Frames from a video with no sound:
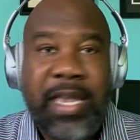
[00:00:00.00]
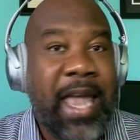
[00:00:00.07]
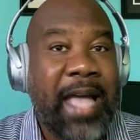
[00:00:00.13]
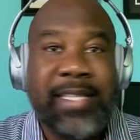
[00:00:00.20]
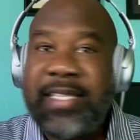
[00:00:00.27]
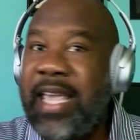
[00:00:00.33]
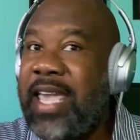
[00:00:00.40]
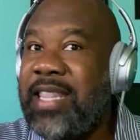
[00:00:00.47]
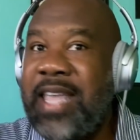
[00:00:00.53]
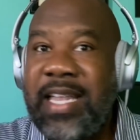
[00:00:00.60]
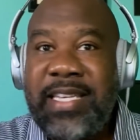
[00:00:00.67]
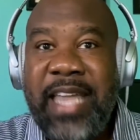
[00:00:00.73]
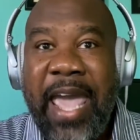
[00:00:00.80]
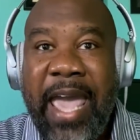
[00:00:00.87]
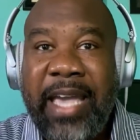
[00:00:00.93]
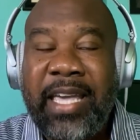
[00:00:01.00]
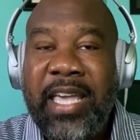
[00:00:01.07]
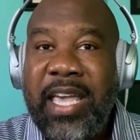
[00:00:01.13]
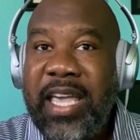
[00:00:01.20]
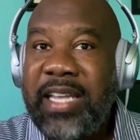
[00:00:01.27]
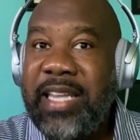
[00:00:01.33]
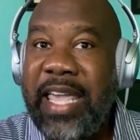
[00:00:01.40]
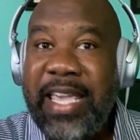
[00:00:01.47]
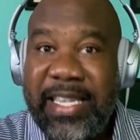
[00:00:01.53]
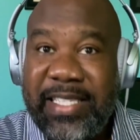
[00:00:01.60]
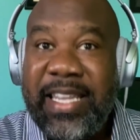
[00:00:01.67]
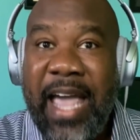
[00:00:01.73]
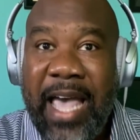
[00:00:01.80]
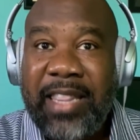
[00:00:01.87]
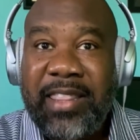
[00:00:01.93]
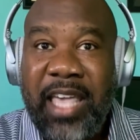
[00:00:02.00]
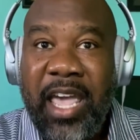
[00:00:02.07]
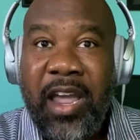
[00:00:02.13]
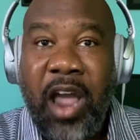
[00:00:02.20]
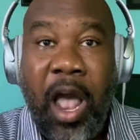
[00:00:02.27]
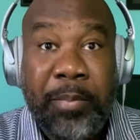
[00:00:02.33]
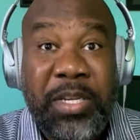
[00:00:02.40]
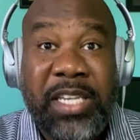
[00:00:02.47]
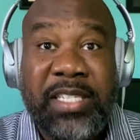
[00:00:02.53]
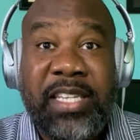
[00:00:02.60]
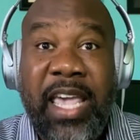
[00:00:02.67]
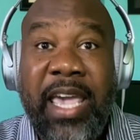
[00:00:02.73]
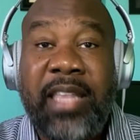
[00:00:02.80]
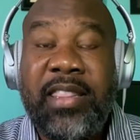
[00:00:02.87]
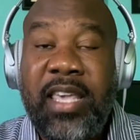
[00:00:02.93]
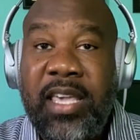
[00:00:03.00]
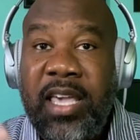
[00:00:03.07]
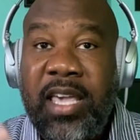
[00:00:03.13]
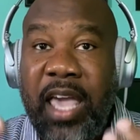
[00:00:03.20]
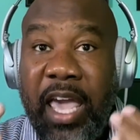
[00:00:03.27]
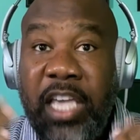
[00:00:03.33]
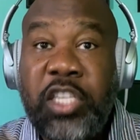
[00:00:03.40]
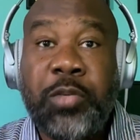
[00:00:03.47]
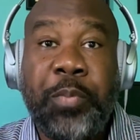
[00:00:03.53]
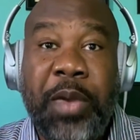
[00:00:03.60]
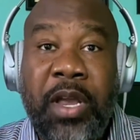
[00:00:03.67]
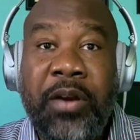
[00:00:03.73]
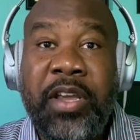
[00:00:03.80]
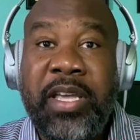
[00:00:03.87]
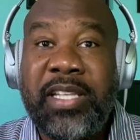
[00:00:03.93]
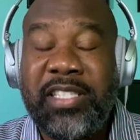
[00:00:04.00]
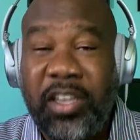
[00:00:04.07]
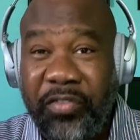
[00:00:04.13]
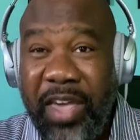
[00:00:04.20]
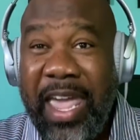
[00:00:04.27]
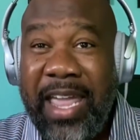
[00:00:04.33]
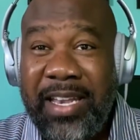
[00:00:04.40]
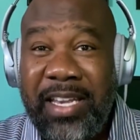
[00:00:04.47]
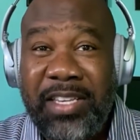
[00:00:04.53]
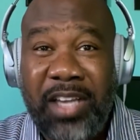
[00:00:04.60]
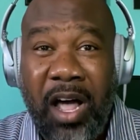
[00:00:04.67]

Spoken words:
Not saying that Dak is not there. I'm just saying the experience of Andy